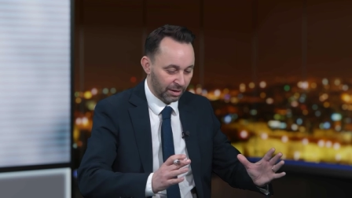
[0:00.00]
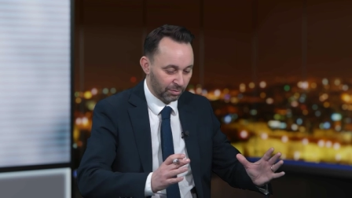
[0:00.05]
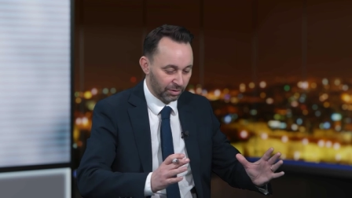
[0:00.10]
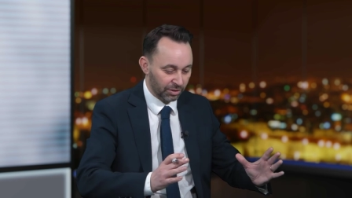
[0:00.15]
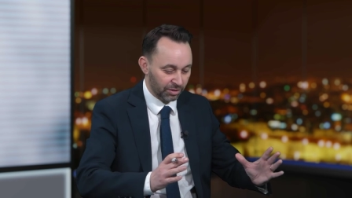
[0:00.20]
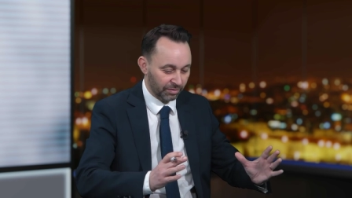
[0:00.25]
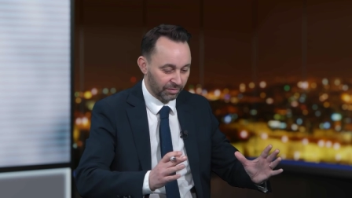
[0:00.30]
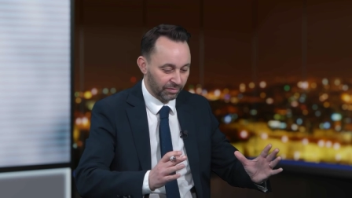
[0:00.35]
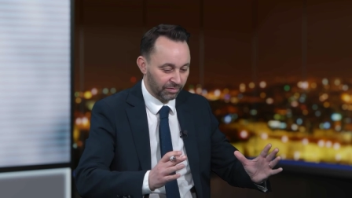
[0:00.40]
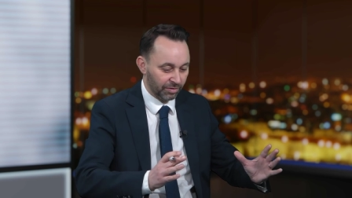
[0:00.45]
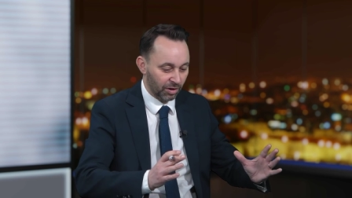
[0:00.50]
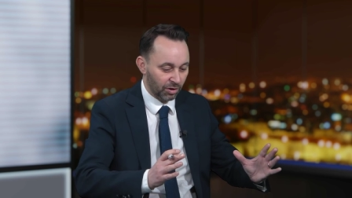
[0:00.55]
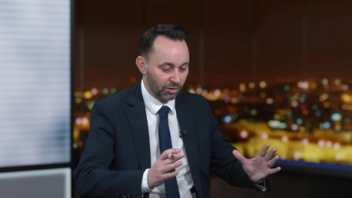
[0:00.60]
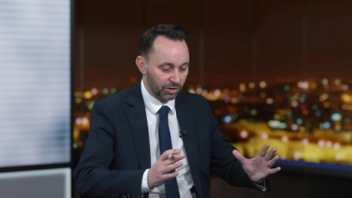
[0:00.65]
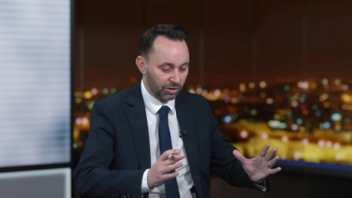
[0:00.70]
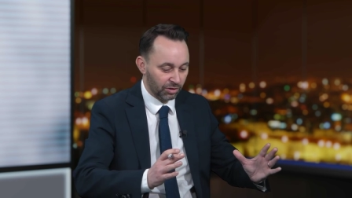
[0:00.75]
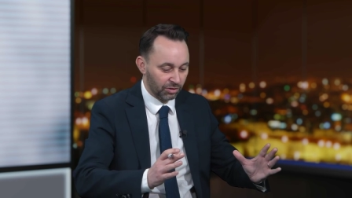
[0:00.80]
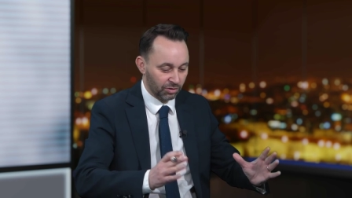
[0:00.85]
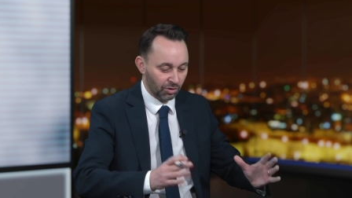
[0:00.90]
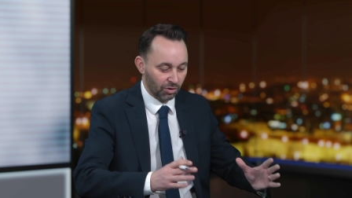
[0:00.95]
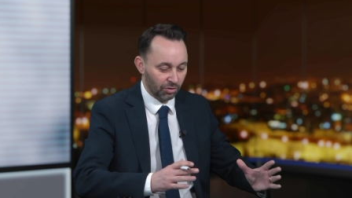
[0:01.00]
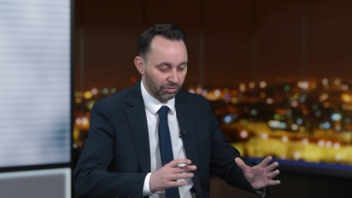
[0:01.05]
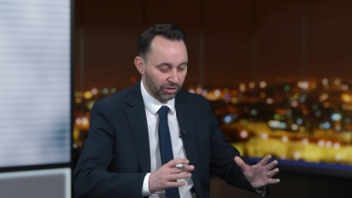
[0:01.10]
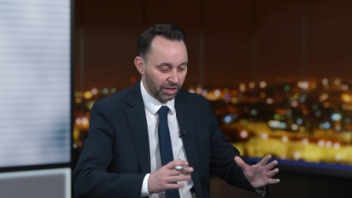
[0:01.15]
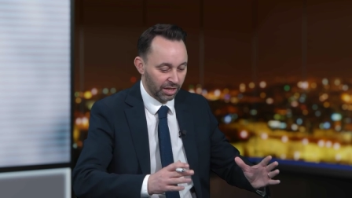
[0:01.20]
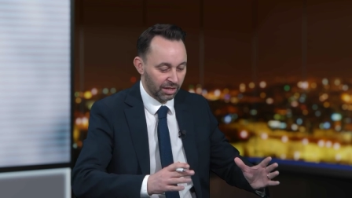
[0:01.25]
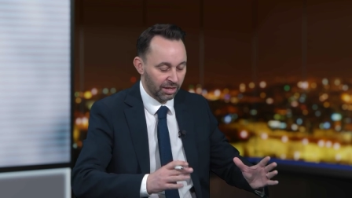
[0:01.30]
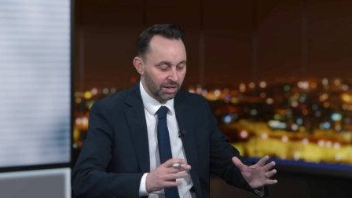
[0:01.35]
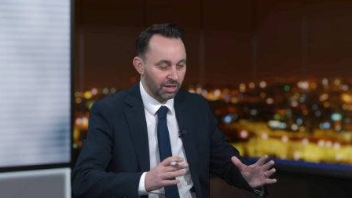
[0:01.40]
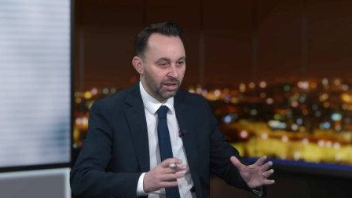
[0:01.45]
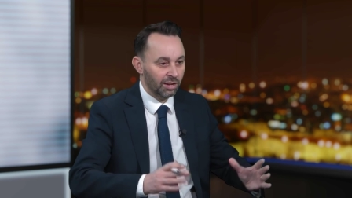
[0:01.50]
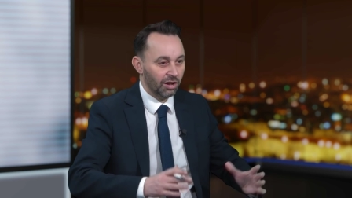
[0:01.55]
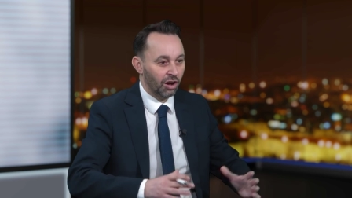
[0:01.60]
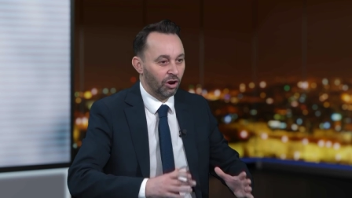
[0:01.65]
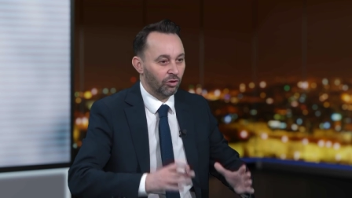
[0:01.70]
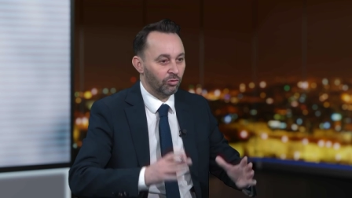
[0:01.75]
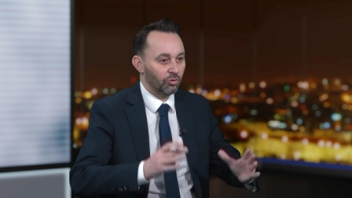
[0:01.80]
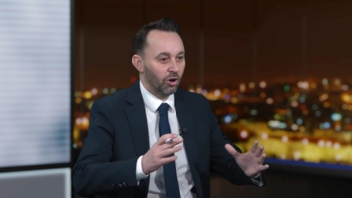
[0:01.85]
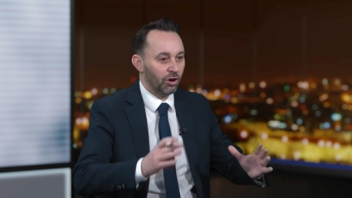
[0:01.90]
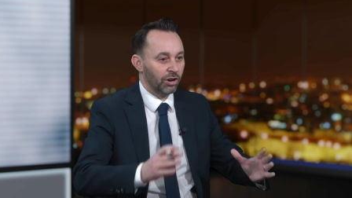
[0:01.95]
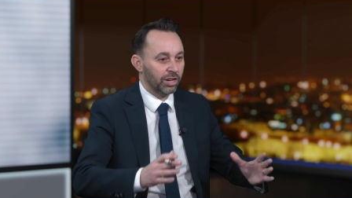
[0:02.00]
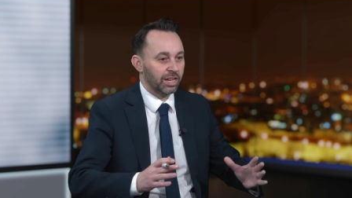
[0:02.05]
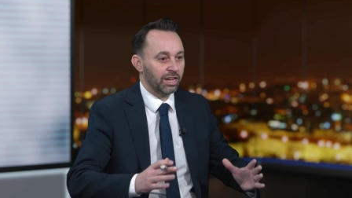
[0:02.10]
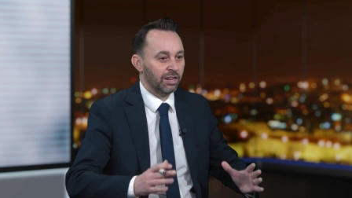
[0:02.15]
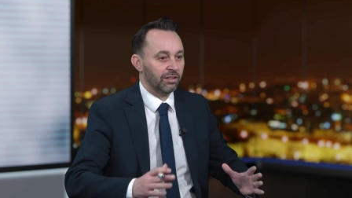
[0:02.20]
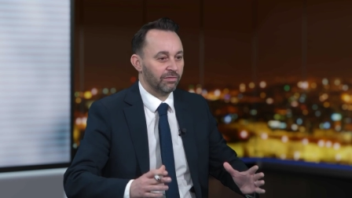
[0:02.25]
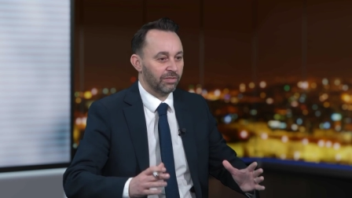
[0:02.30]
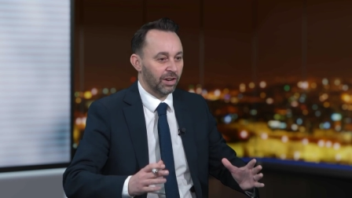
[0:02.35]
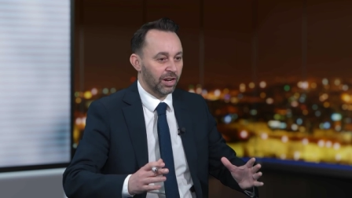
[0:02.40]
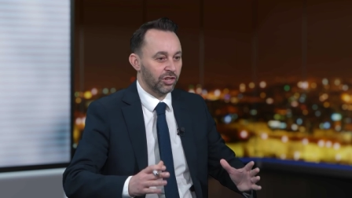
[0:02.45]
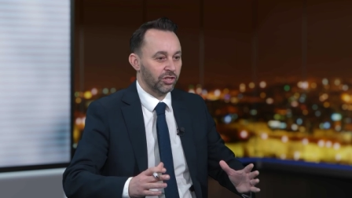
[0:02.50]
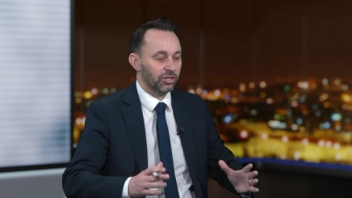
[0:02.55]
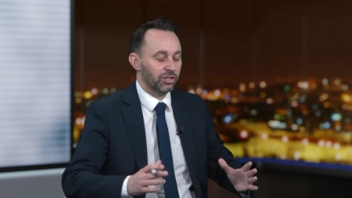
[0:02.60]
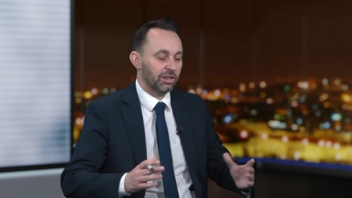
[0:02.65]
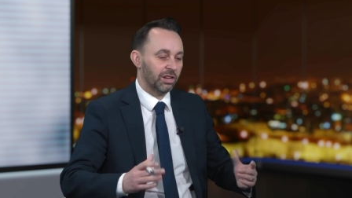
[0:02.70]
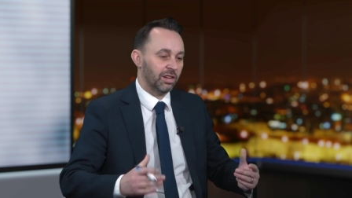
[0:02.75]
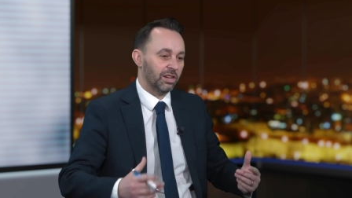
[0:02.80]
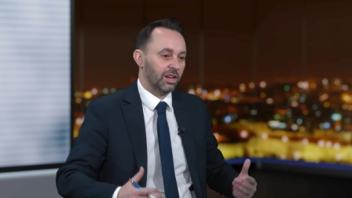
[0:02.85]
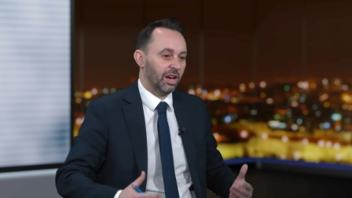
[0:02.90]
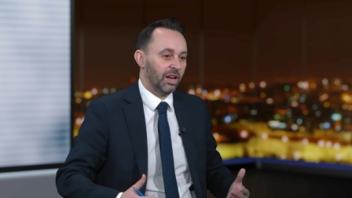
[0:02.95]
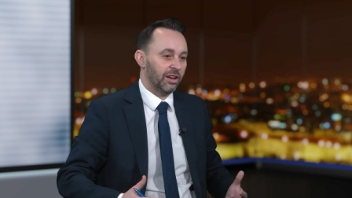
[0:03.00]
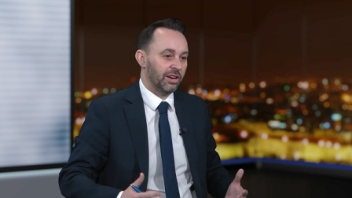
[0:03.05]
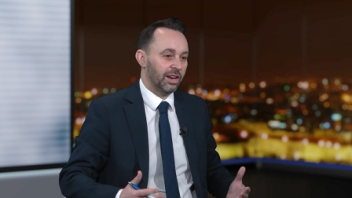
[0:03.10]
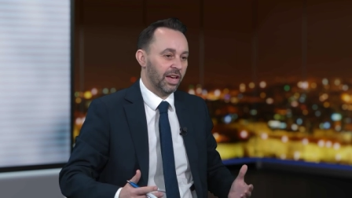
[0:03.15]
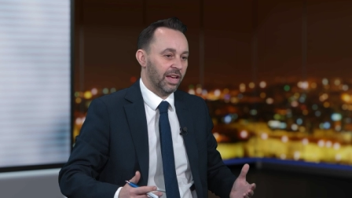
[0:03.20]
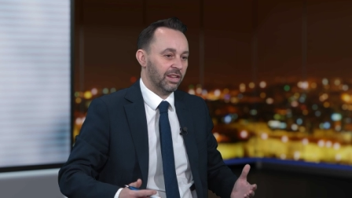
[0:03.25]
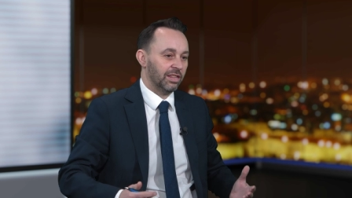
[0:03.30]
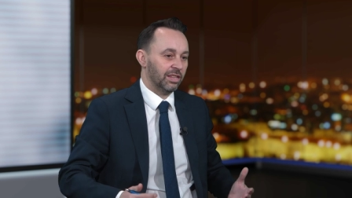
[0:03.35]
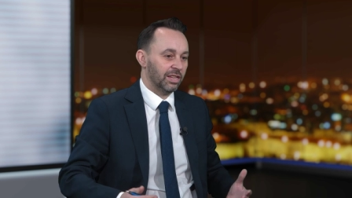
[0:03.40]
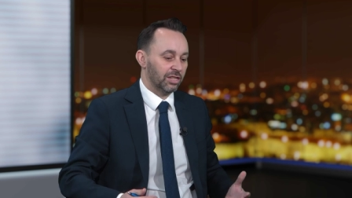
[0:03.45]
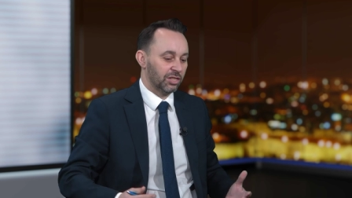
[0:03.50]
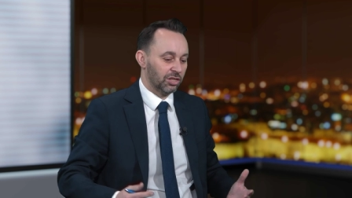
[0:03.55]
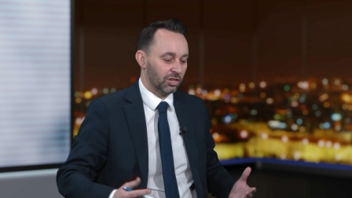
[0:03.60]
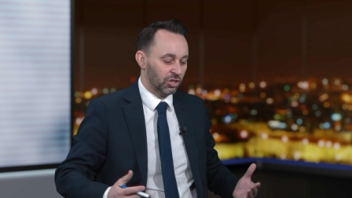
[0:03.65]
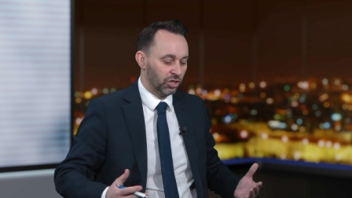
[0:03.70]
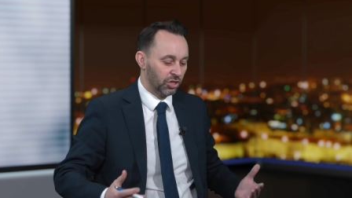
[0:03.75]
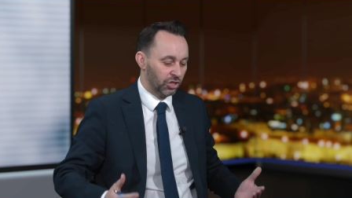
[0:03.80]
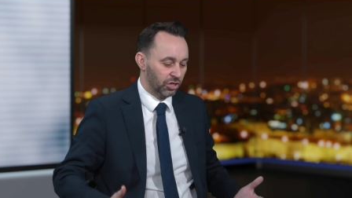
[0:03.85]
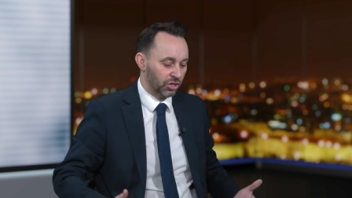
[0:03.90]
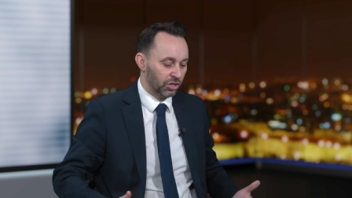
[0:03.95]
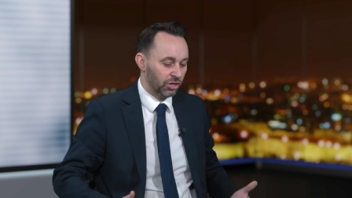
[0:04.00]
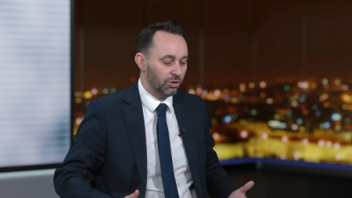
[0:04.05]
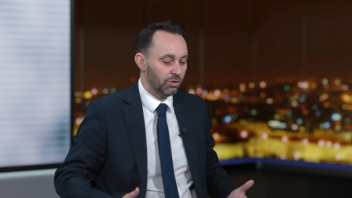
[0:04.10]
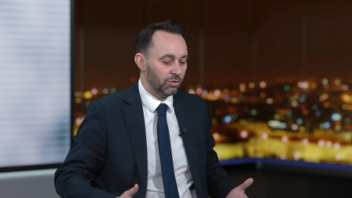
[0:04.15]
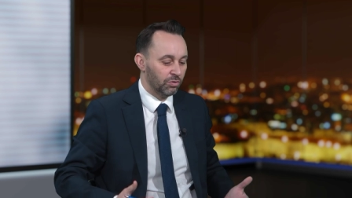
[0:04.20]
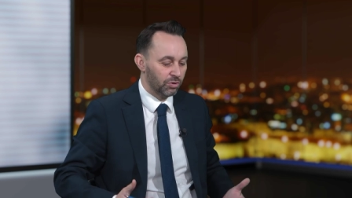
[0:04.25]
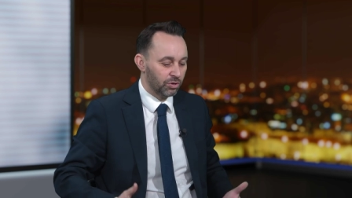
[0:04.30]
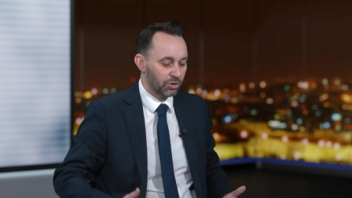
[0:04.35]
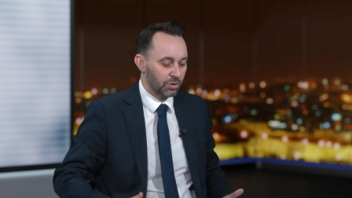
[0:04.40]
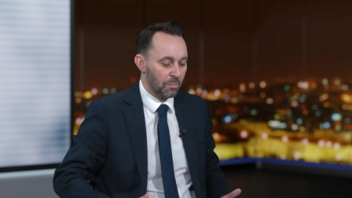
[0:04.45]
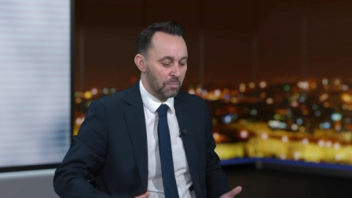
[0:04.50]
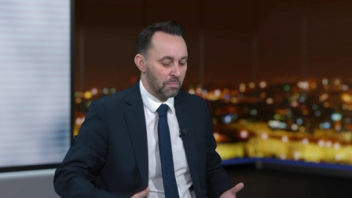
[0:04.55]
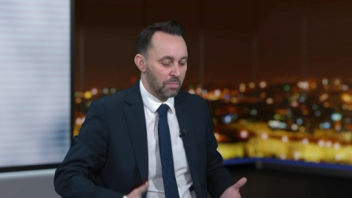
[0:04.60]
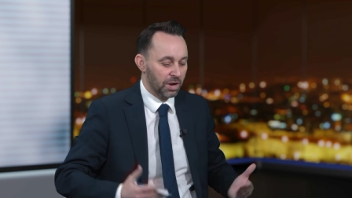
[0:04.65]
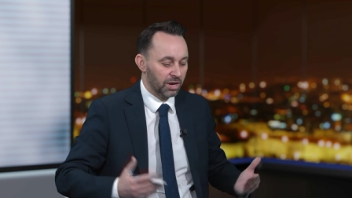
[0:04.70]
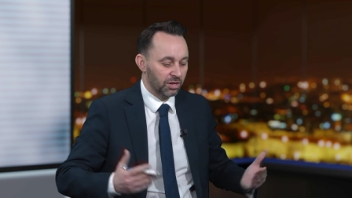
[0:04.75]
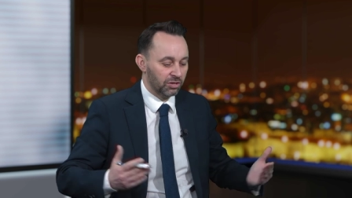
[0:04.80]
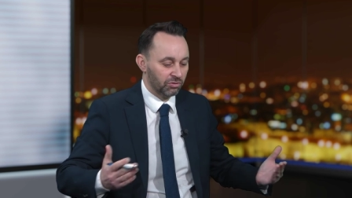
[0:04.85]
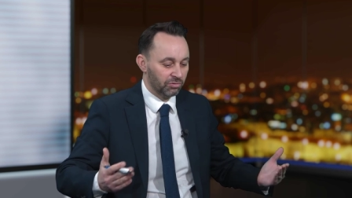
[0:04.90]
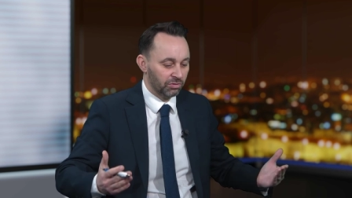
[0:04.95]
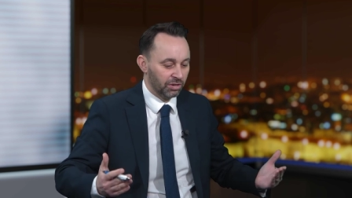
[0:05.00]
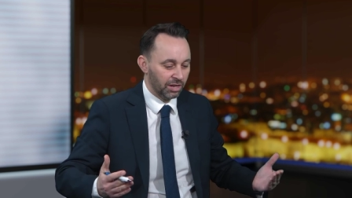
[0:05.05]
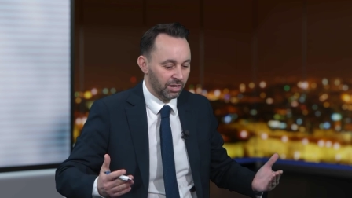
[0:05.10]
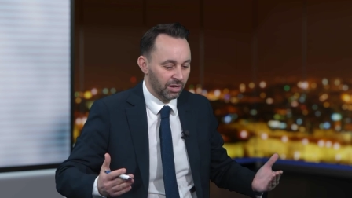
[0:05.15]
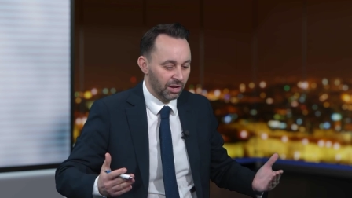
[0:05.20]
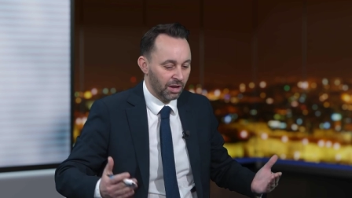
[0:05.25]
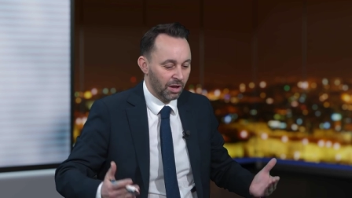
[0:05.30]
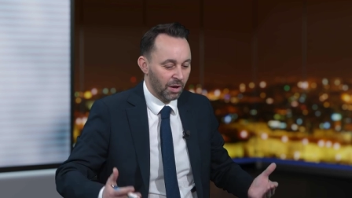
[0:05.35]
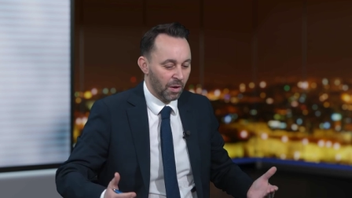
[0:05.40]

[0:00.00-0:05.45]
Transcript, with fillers: it was focused on the Iraqi invasion, and, and then this huge military